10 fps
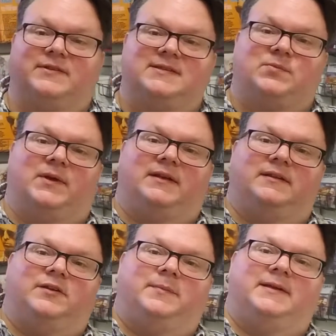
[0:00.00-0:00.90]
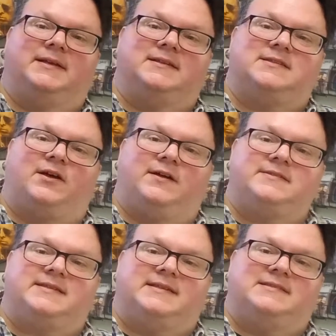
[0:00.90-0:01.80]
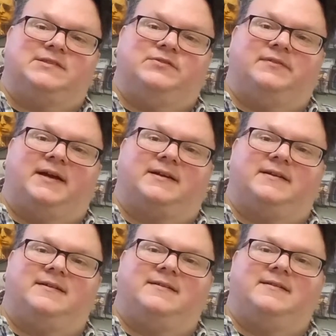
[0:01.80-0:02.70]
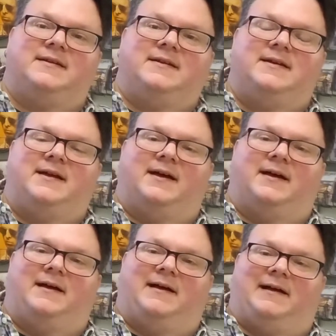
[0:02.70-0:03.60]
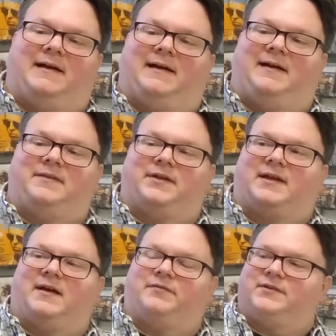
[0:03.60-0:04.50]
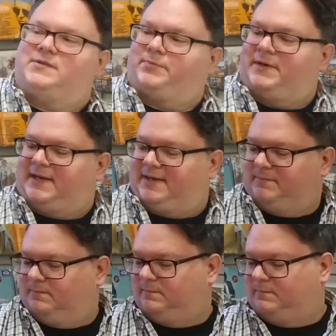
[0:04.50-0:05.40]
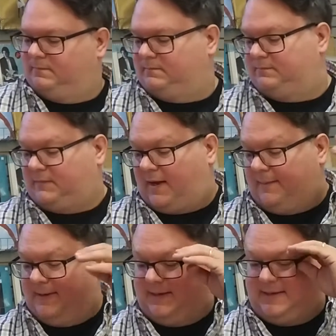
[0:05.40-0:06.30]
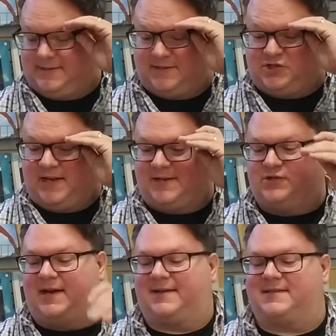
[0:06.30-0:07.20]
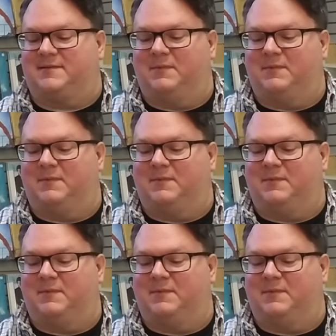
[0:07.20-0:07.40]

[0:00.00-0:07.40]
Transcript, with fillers: this one a little bit. It's Halsey's new record. Uh, the is pretty, I mean, it's a Janet Jackson